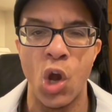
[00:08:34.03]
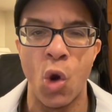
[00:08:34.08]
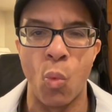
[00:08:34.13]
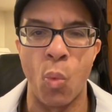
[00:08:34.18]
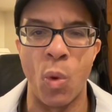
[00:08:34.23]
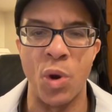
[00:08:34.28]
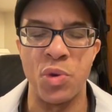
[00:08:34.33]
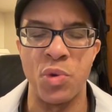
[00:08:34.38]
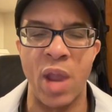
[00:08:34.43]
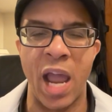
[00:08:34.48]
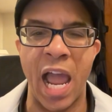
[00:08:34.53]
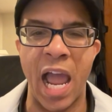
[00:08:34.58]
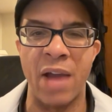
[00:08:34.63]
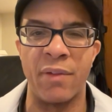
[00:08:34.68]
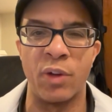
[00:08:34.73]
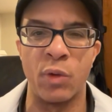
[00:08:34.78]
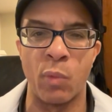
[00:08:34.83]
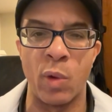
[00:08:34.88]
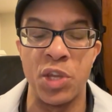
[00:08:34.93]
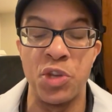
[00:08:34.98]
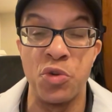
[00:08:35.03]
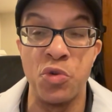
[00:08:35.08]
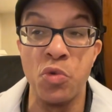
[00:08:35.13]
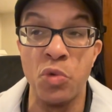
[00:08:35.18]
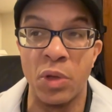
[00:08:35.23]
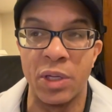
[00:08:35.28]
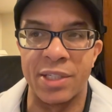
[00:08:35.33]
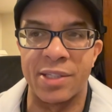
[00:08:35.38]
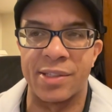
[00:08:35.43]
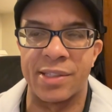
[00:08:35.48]
when you haven't when you
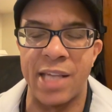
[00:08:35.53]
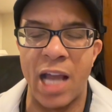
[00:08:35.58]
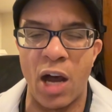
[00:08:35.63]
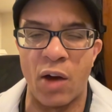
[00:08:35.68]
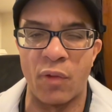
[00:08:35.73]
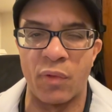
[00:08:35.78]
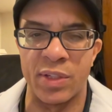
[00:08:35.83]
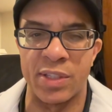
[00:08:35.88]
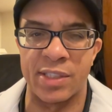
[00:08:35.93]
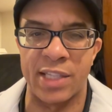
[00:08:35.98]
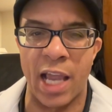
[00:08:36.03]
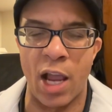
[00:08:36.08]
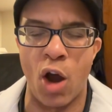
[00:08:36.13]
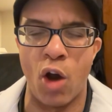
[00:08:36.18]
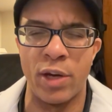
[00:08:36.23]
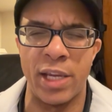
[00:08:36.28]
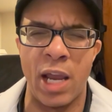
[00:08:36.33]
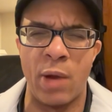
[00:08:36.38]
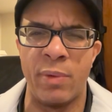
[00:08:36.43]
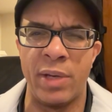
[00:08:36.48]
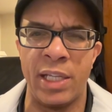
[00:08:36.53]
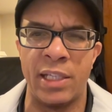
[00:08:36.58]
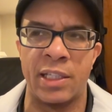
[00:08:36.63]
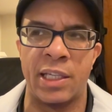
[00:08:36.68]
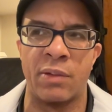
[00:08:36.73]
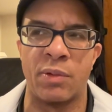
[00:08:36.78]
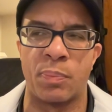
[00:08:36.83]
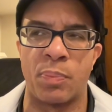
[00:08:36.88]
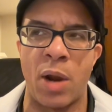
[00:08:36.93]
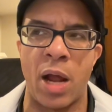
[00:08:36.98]
yourself are saying, oh yeah, we need to
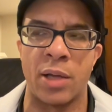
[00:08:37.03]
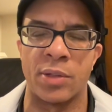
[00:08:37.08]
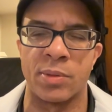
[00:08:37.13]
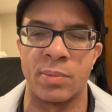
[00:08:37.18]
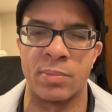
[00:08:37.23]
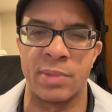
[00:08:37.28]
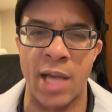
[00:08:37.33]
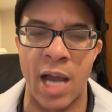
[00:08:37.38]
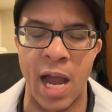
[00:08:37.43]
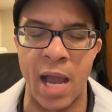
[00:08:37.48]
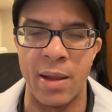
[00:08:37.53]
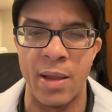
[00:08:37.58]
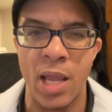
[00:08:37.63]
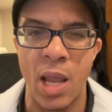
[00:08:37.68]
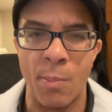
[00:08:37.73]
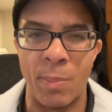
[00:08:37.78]
give the product some time,